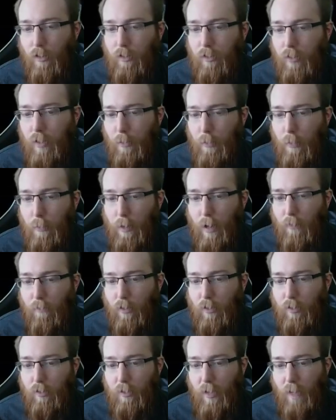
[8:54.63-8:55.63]
up for I'm going to put up
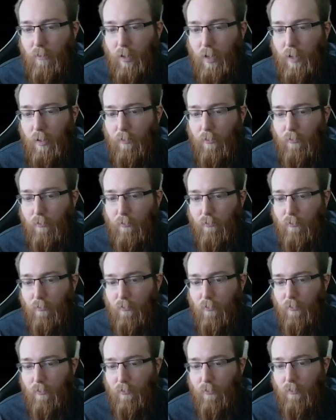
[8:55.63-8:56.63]
for
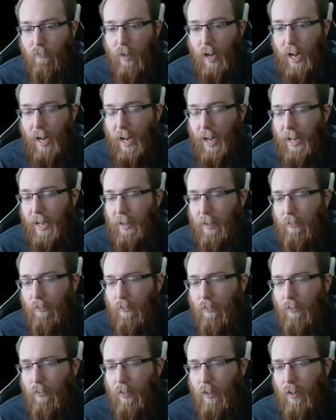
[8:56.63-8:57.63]

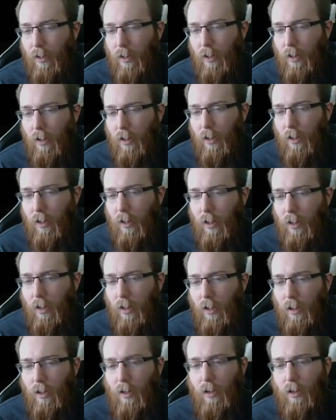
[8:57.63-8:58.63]
75.
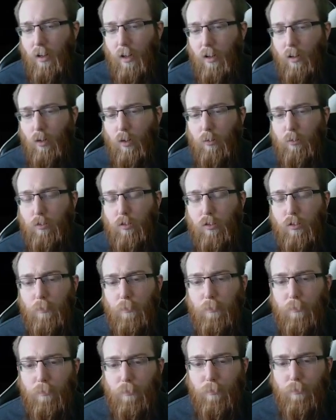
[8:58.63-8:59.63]
Whoops.
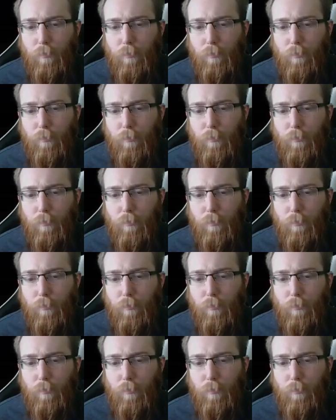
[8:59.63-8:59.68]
